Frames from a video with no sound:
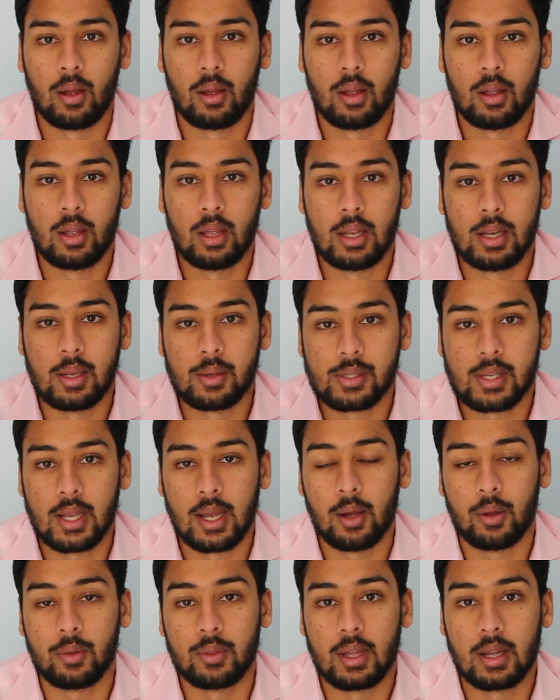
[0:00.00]
And it
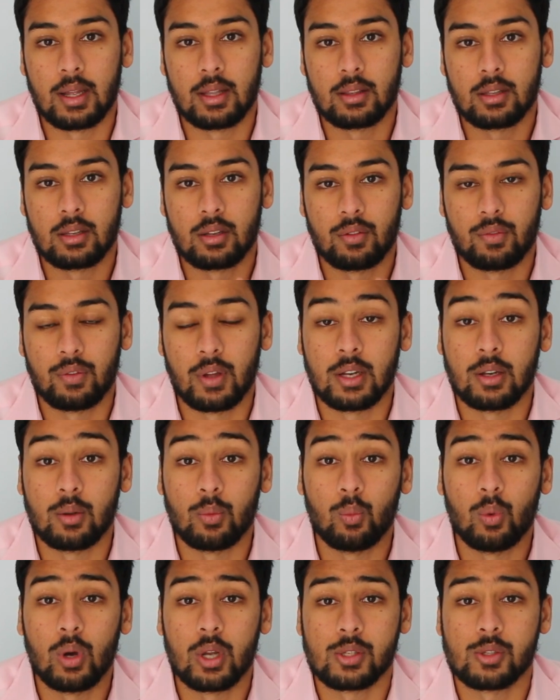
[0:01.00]
was held that the
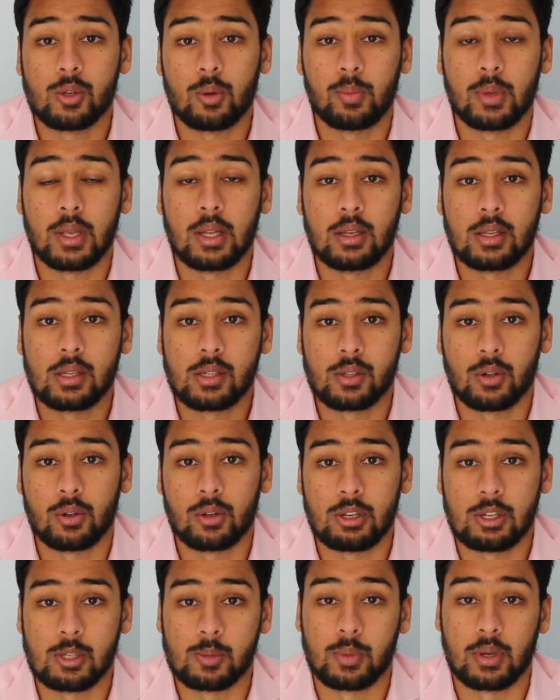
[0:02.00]
defendant was not being
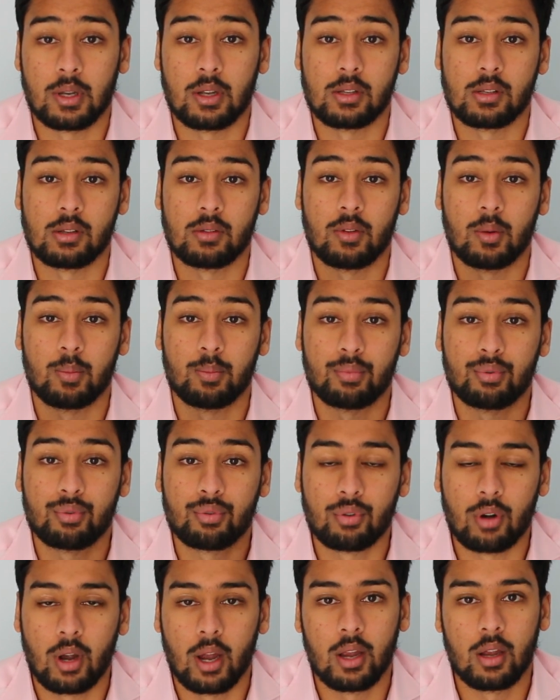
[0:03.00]
dishonest because of a
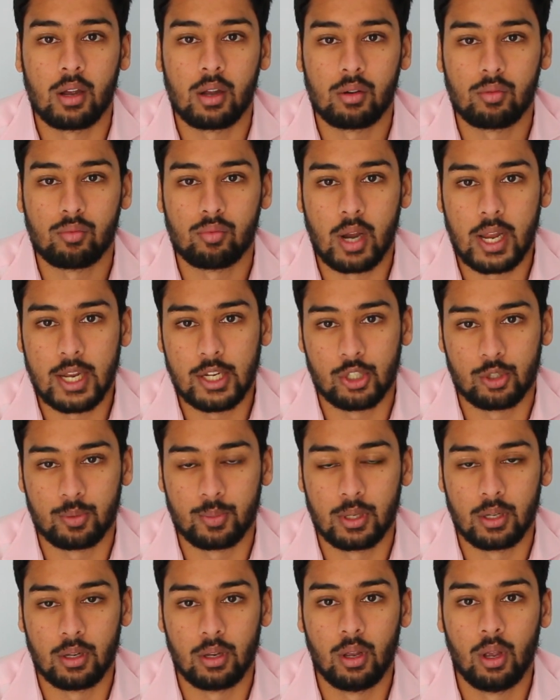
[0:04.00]
prior
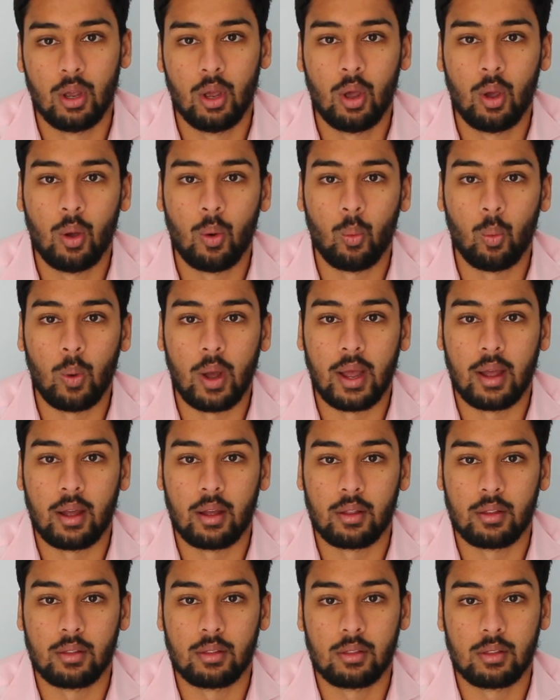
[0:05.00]
arrangement
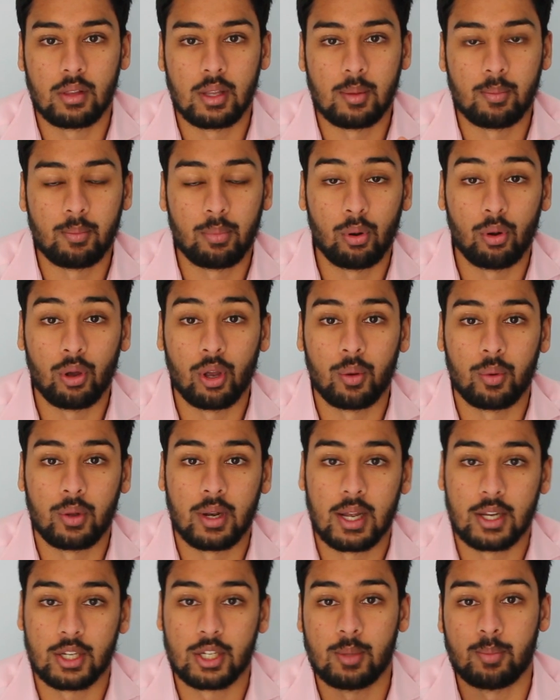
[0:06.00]
where the
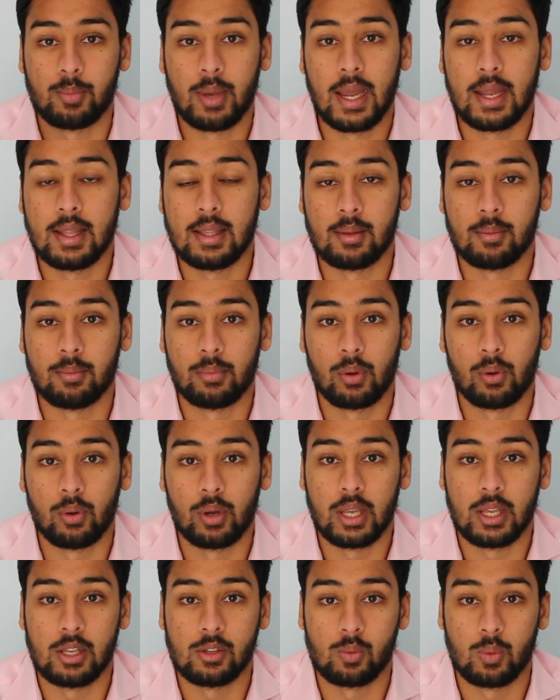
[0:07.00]
employer would actually pay the
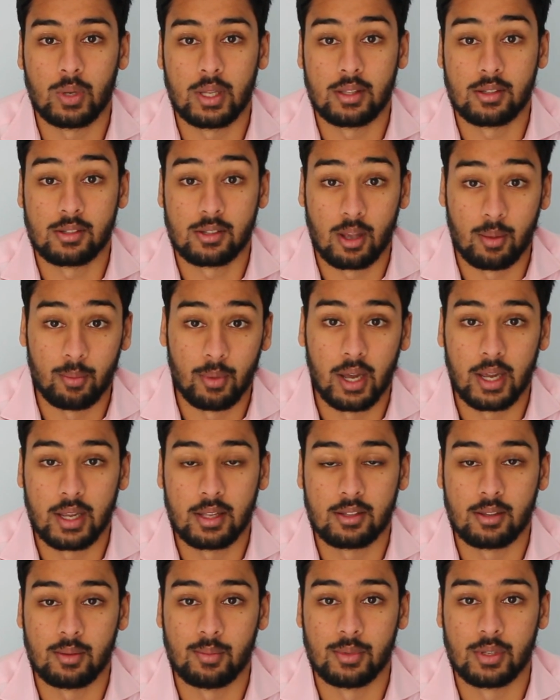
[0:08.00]
employees with some
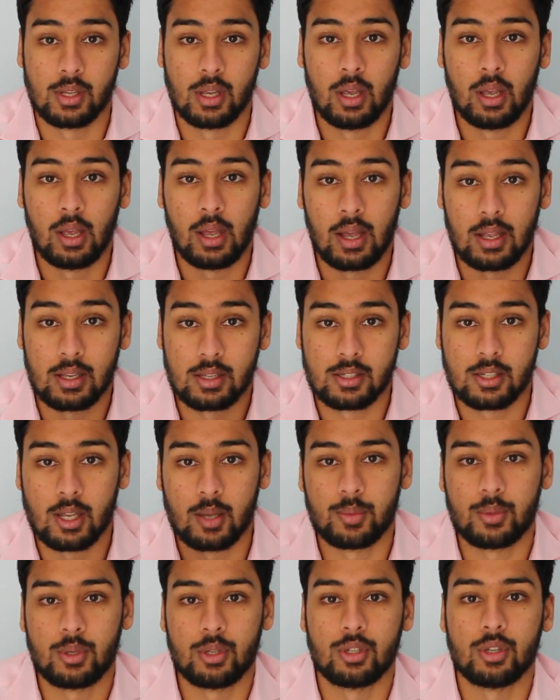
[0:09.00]
items as
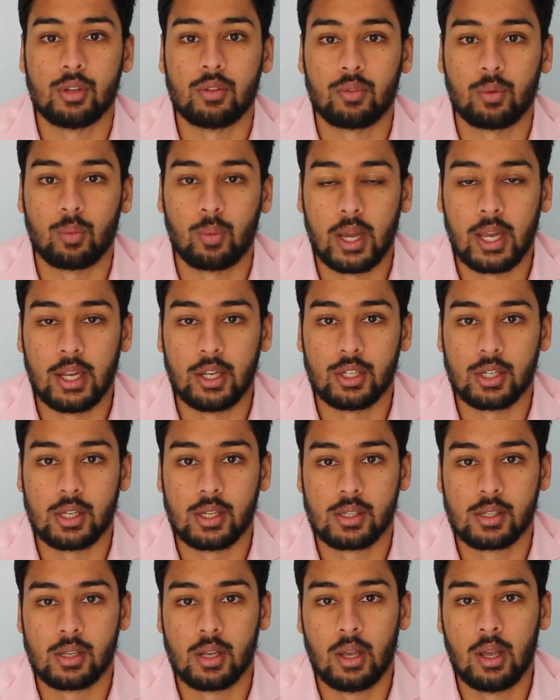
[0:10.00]
substitute for
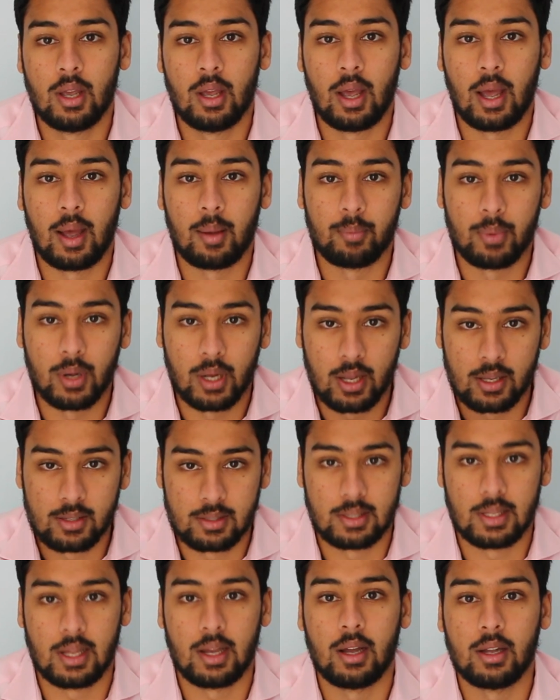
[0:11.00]
wages. And
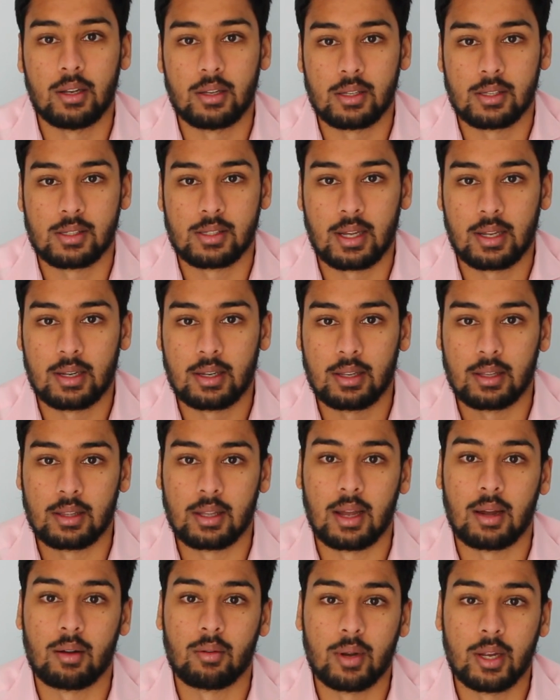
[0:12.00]
because of that
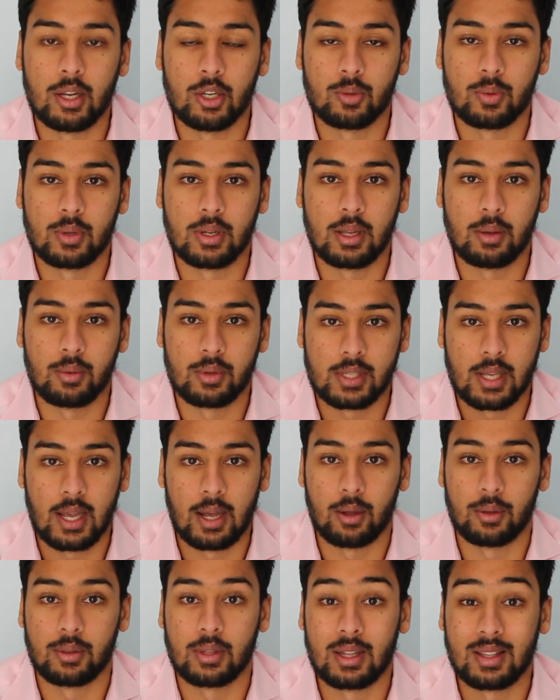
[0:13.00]
understanding and that arrangement, it
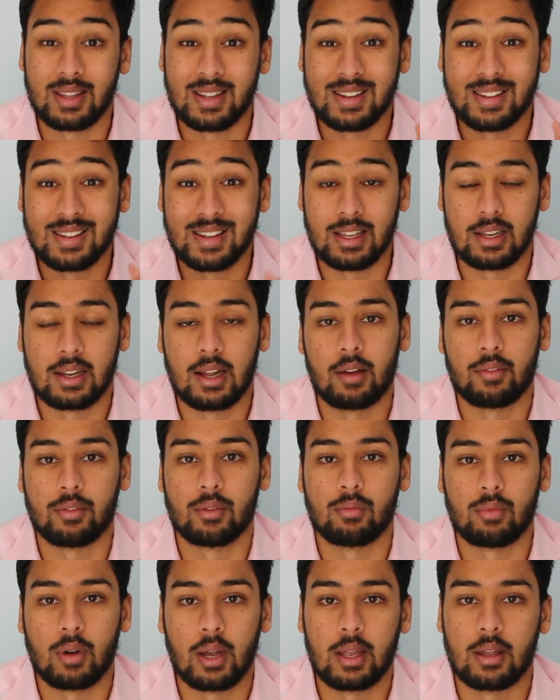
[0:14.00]
was held that they did
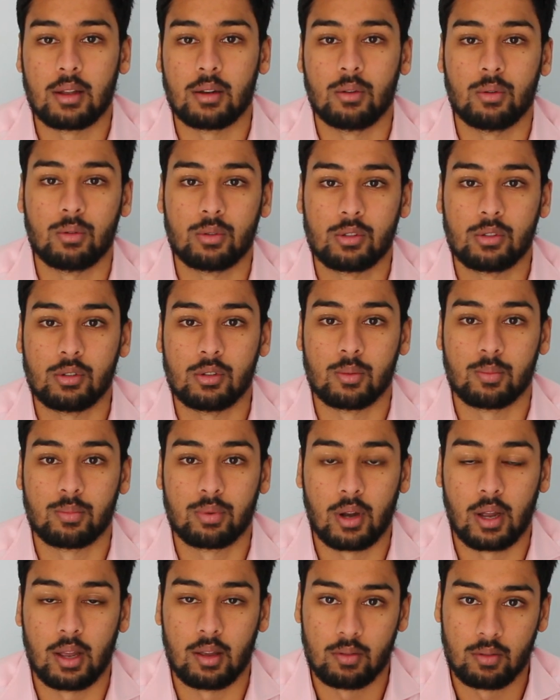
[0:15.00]
have the right in law to
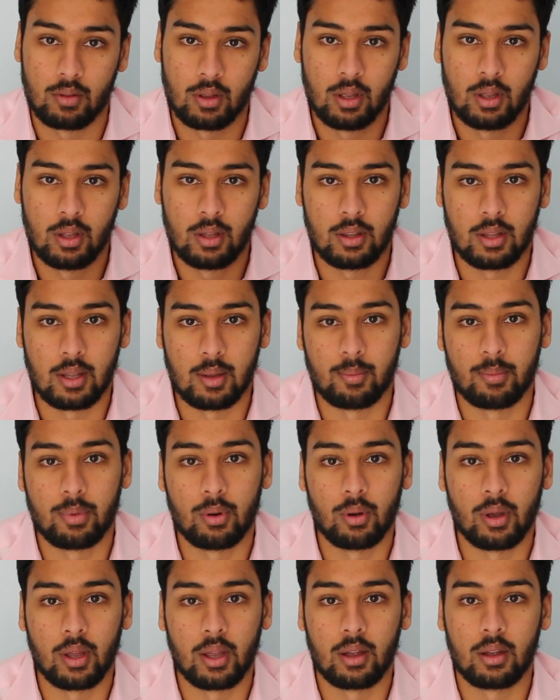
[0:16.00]
deprive the
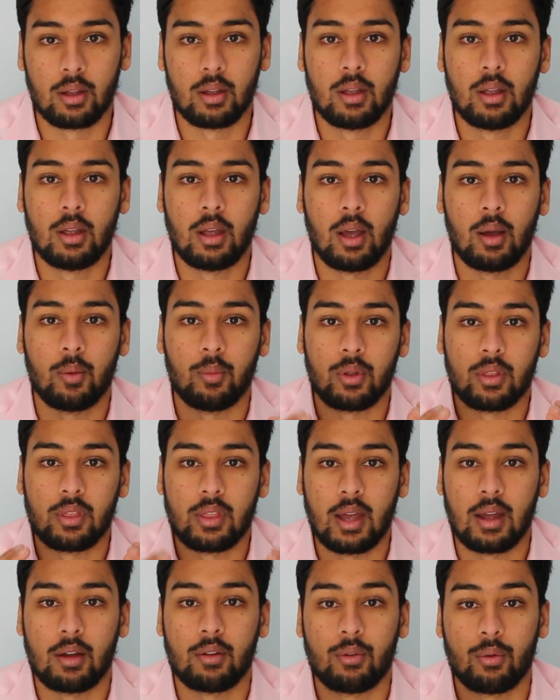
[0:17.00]
employer and
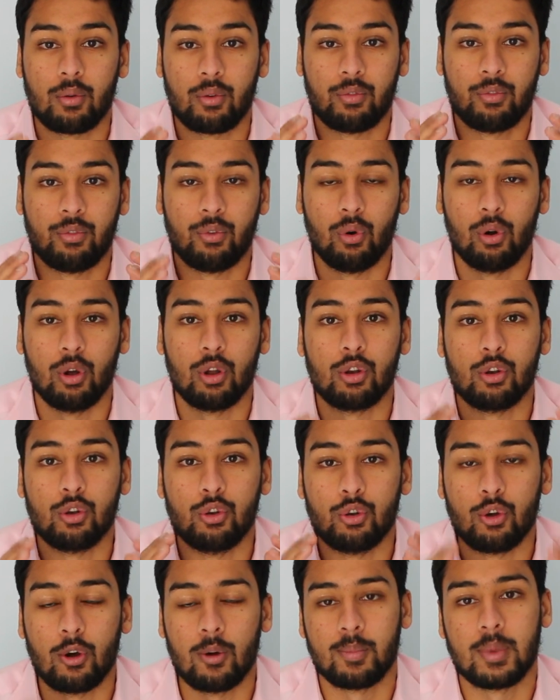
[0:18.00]
were therefore
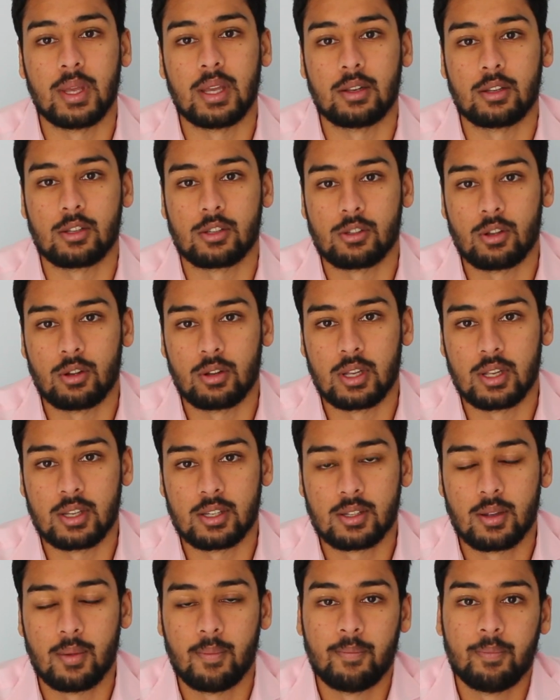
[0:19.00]
not being
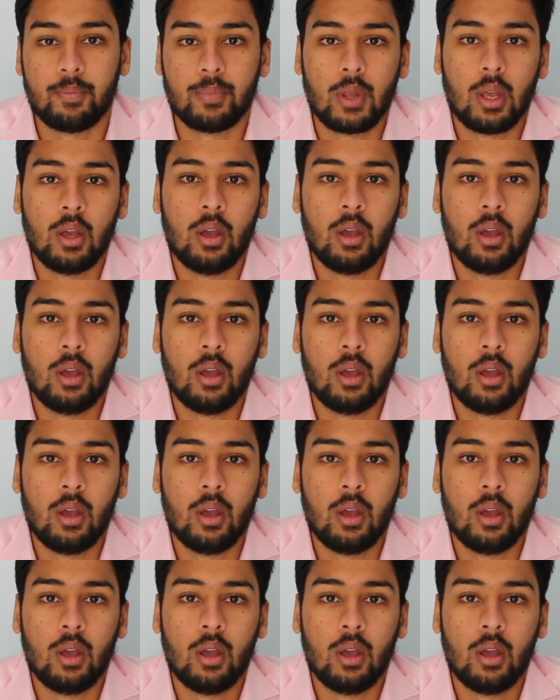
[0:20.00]
dishonest.